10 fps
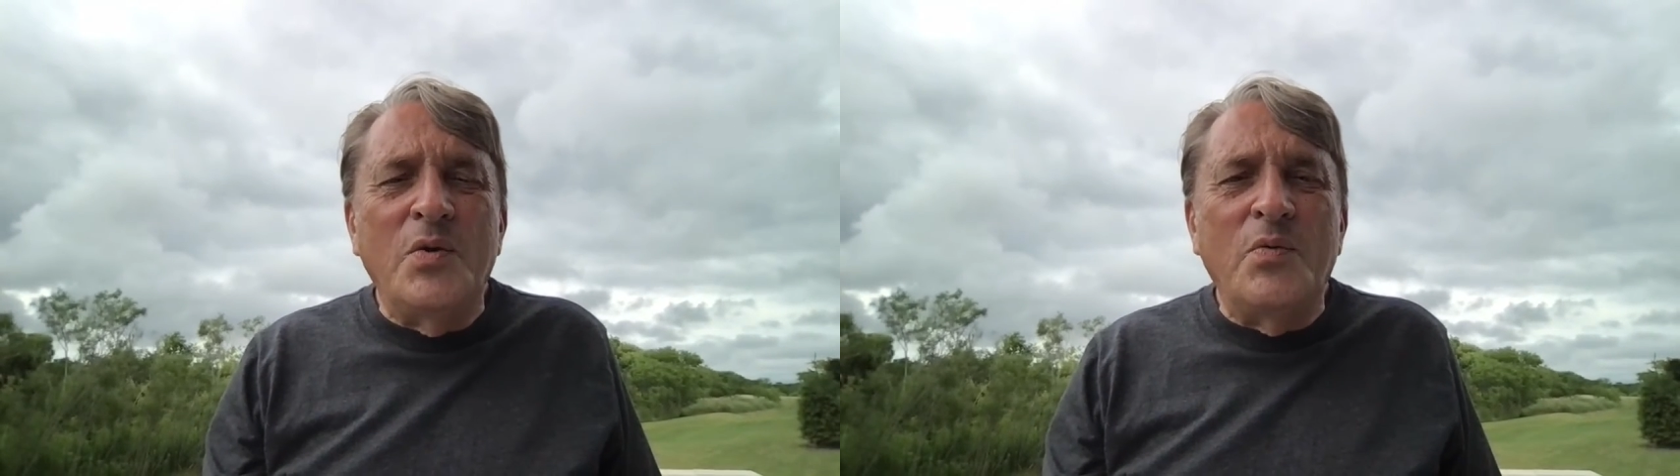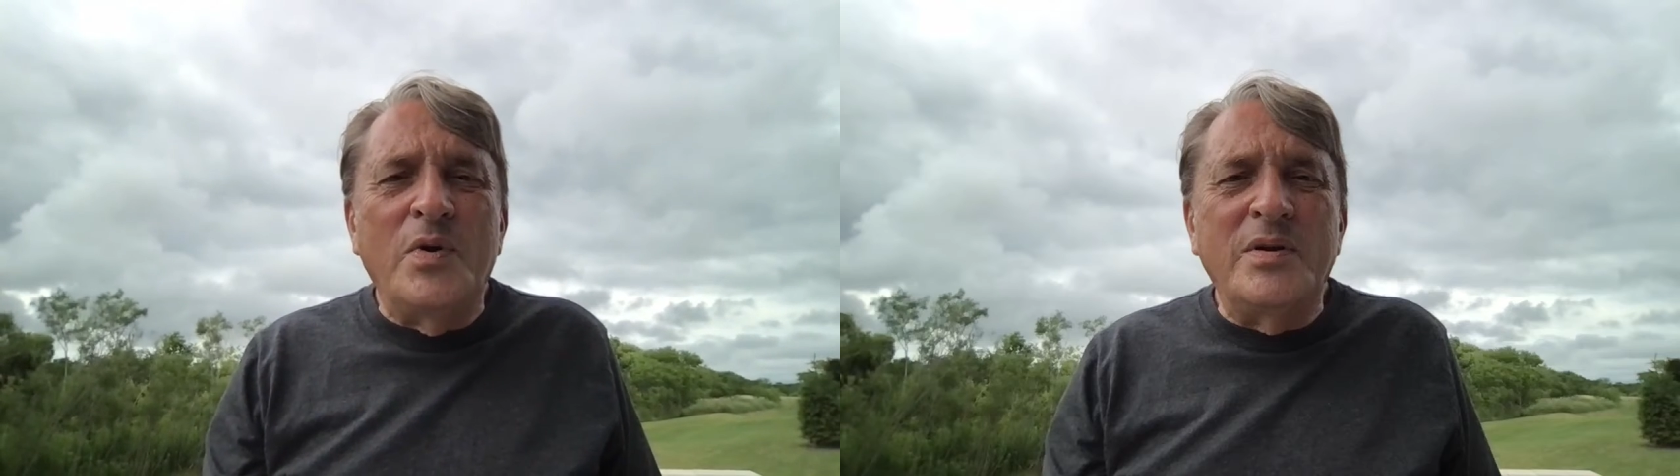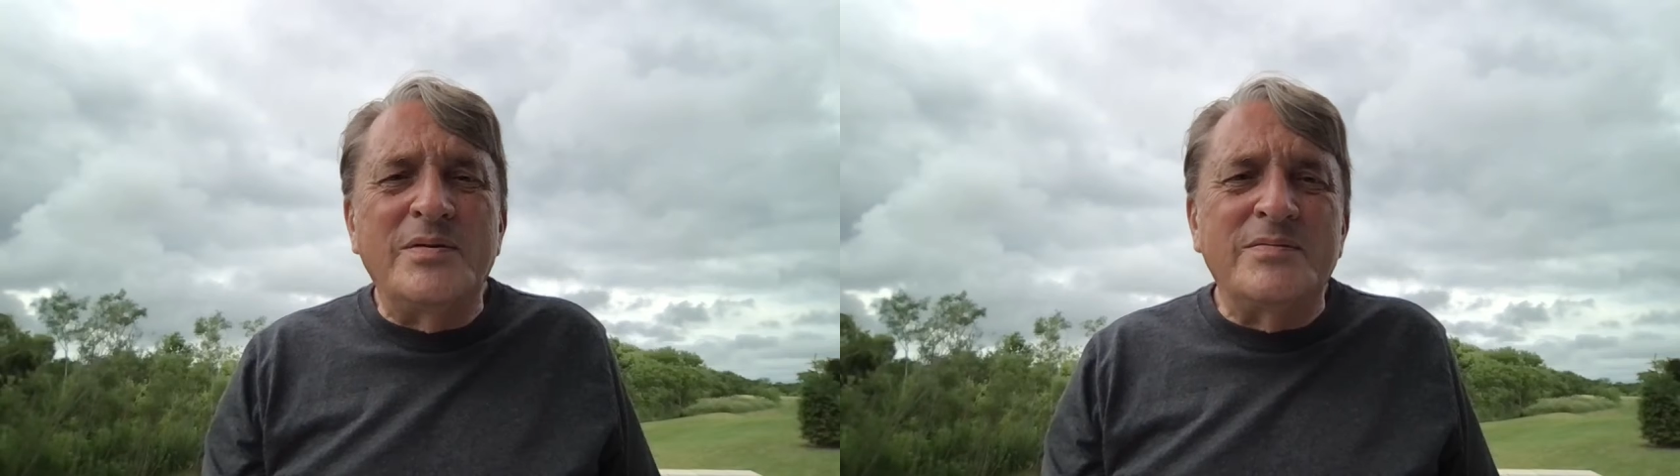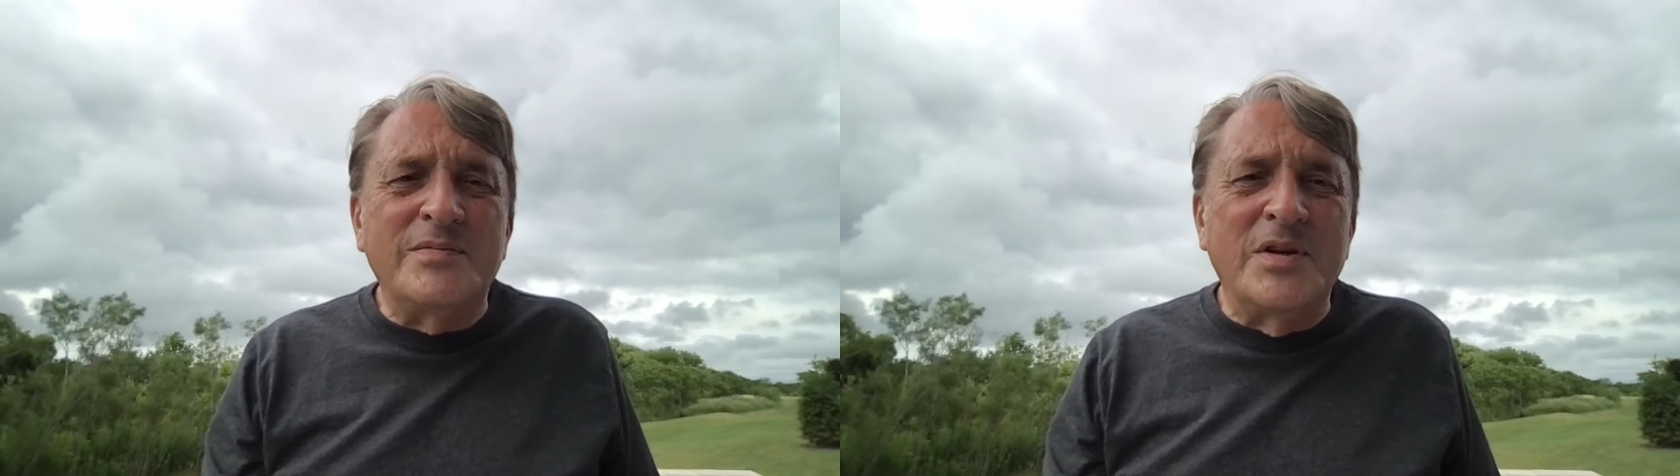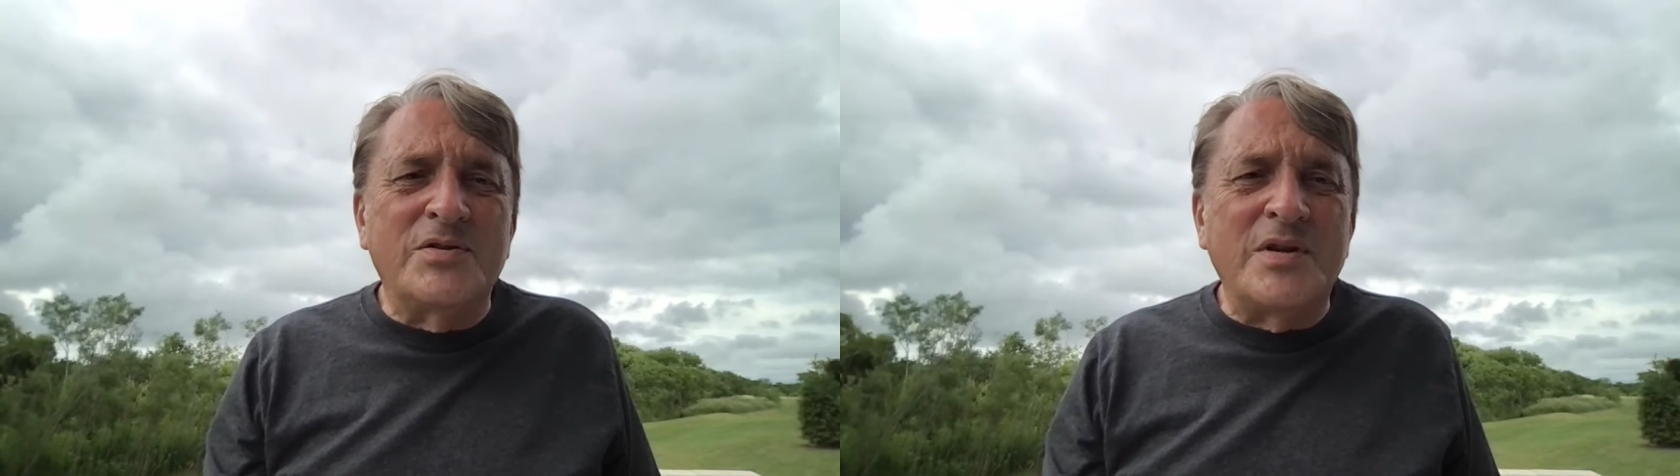when
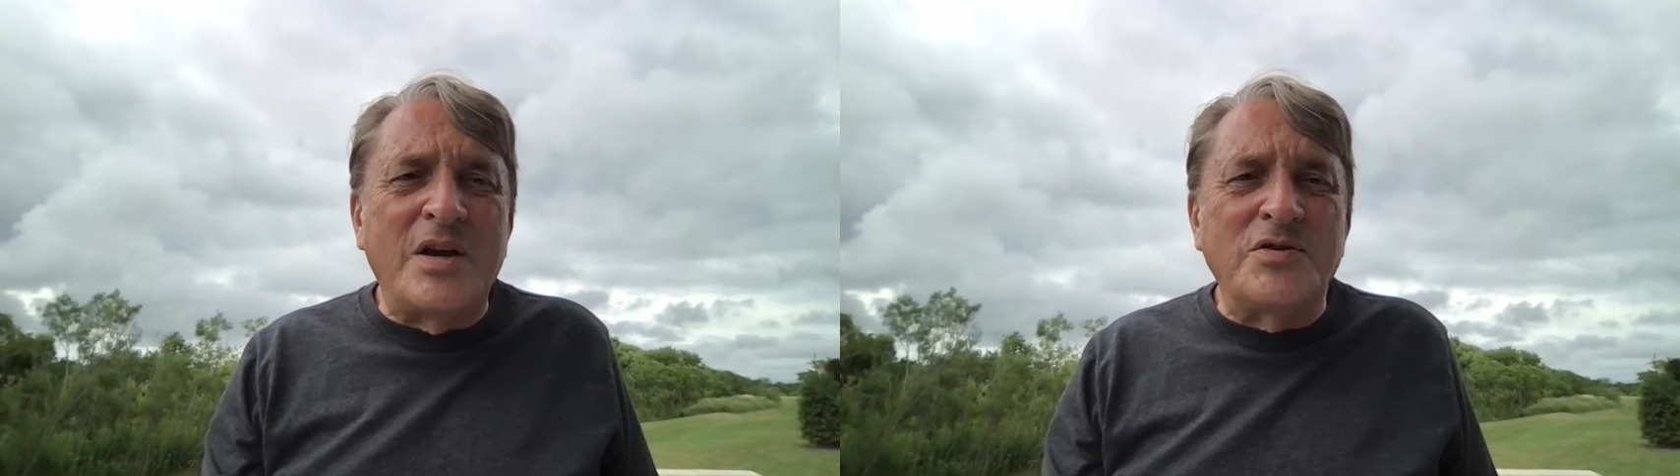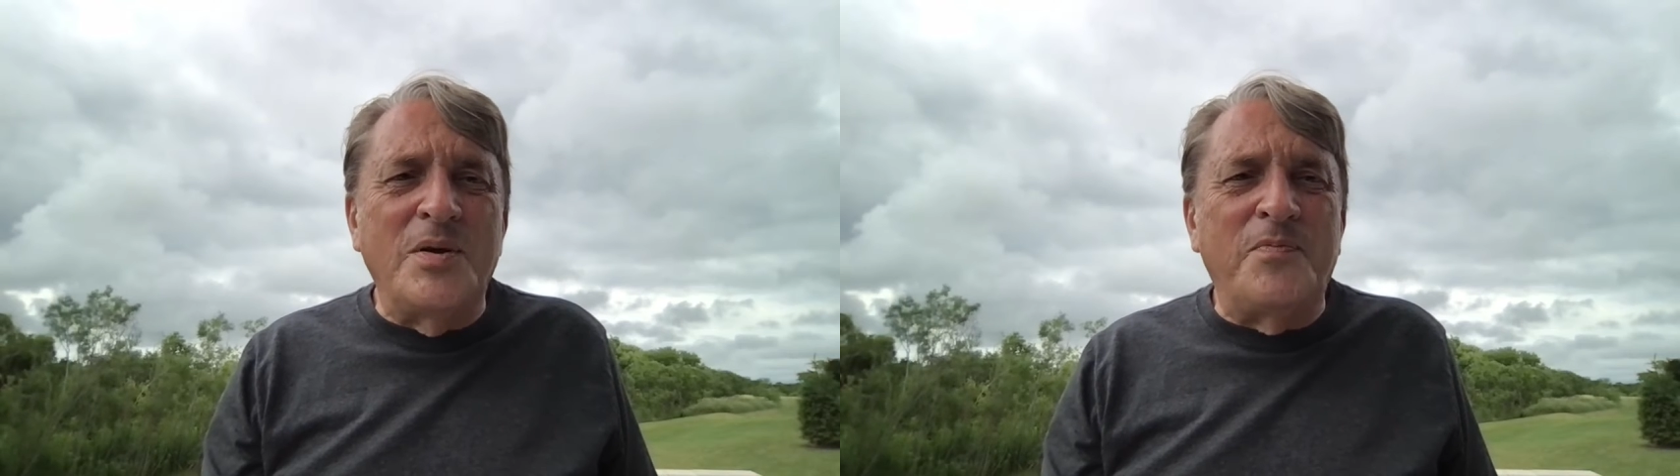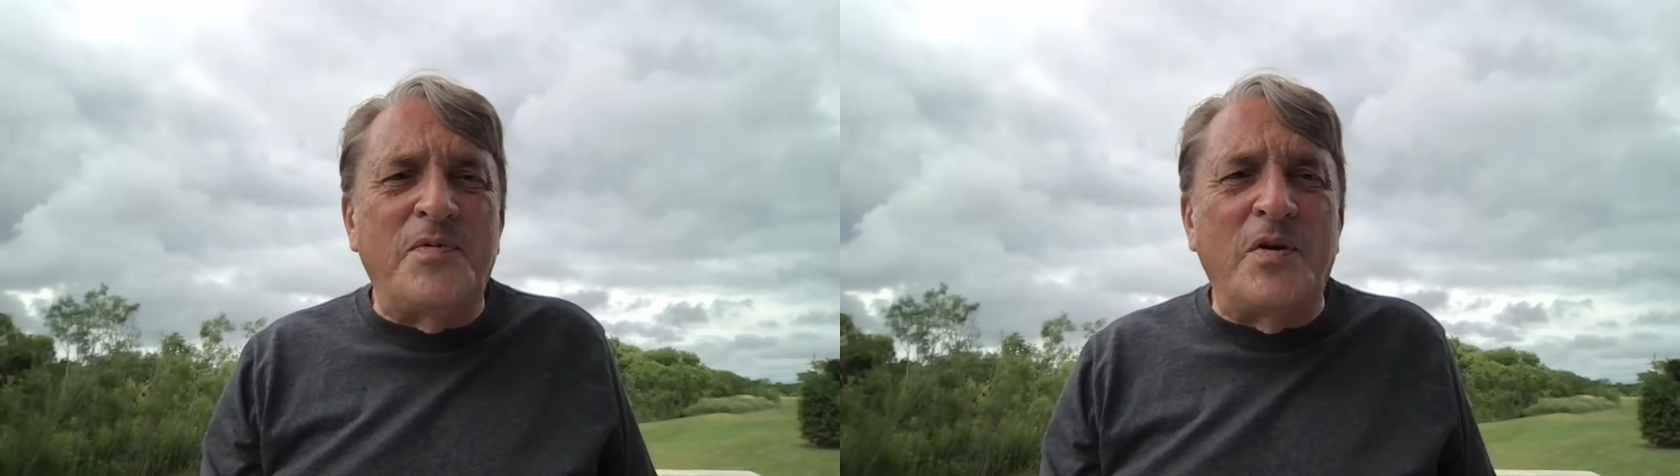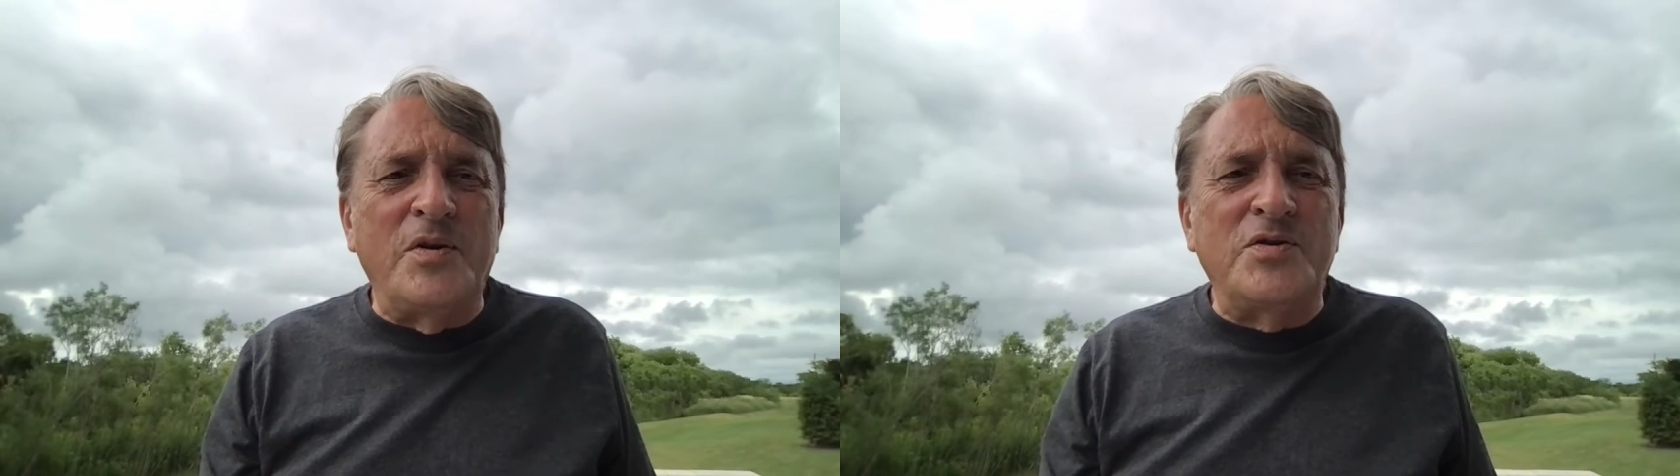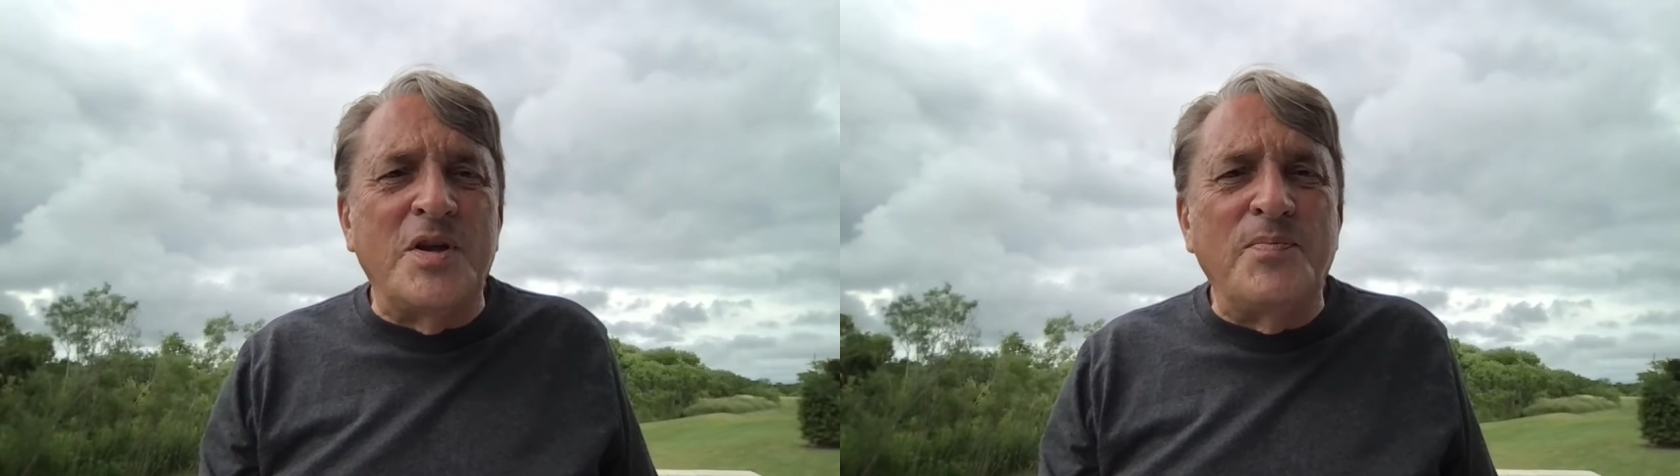it's actually
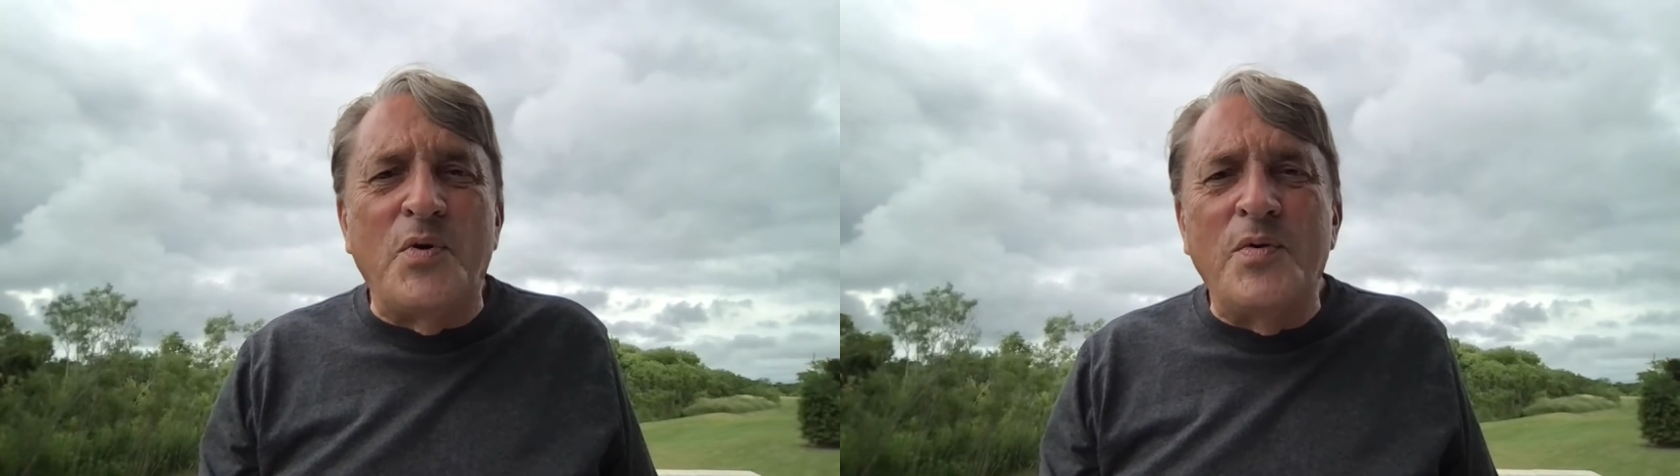fairly simple.